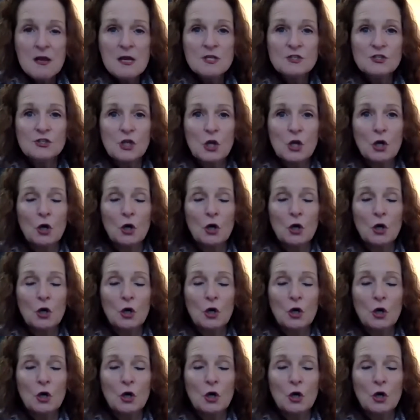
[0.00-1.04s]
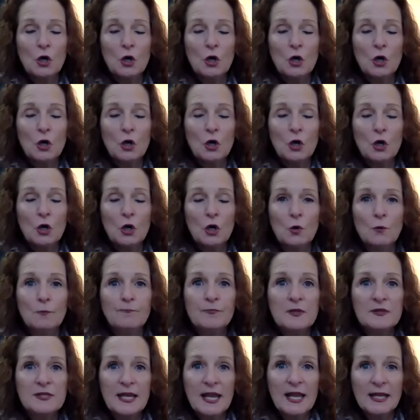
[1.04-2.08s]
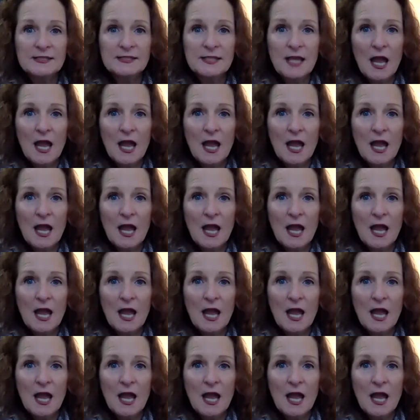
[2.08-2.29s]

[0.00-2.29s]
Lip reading: So this